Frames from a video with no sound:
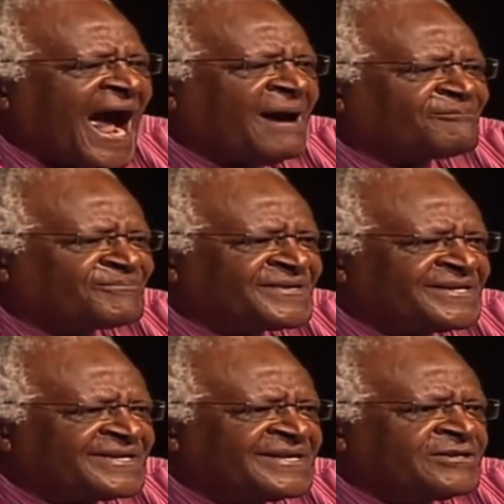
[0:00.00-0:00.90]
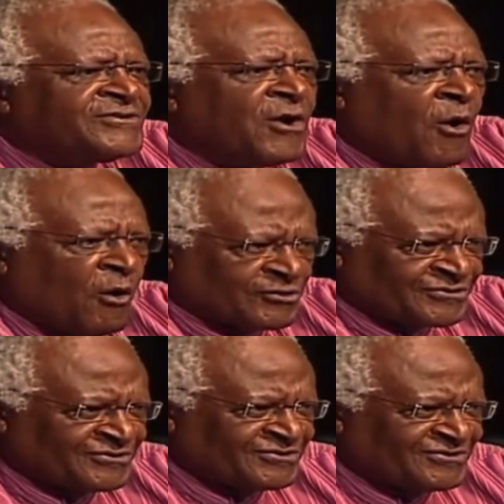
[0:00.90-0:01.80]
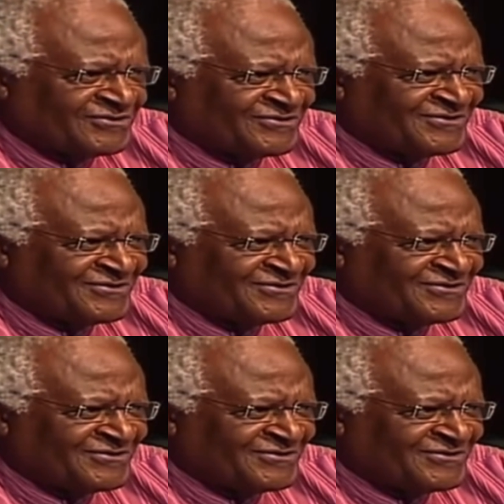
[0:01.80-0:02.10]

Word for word: up in yours.